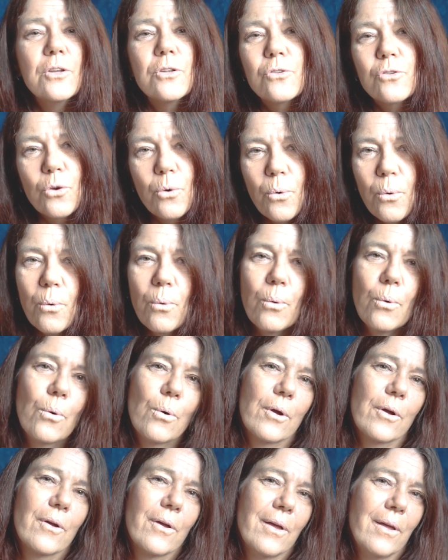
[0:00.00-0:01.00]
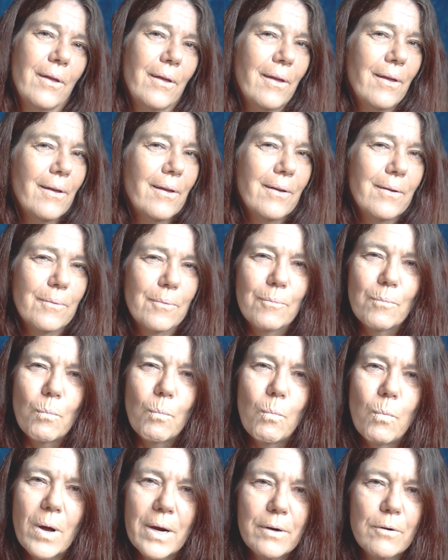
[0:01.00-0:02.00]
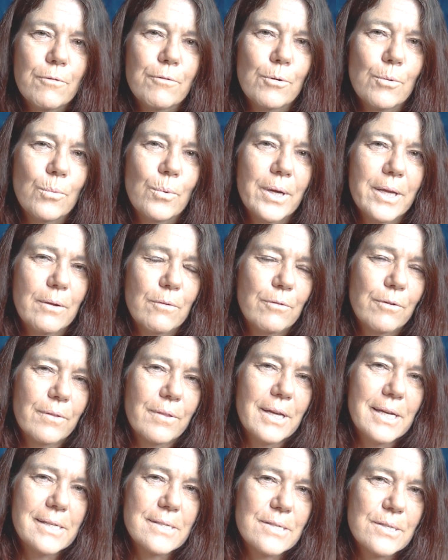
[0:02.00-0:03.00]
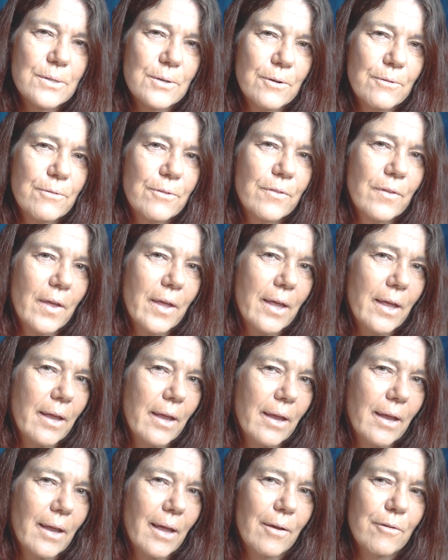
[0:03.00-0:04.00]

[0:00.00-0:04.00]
talk. Wonderful week for that sort of thing.